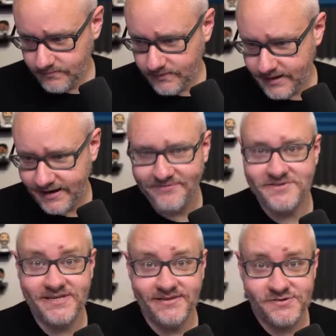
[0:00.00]
And
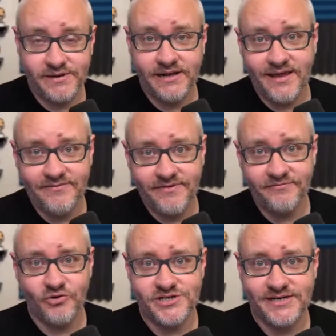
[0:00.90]
obviously, there's been a lot of
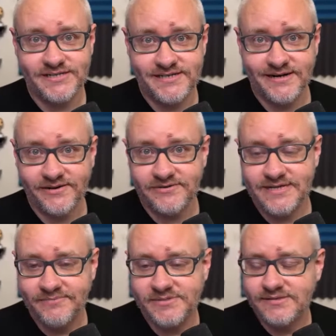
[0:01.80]
unfortunate
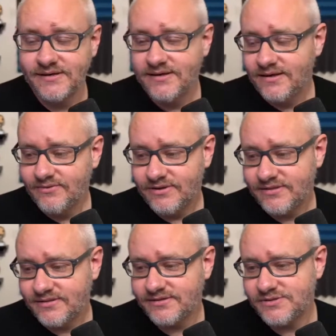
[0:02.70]
stereotypes with
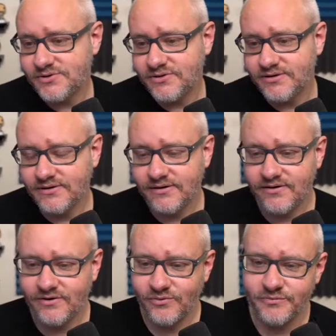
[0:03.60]

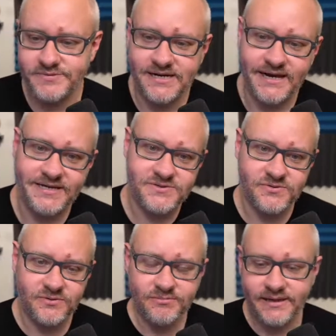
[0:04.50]
certain groups in high
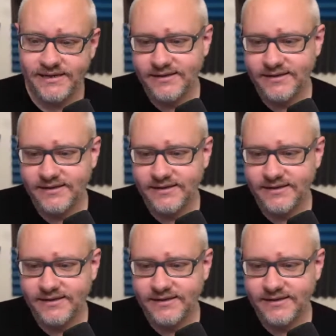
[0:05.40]
school, but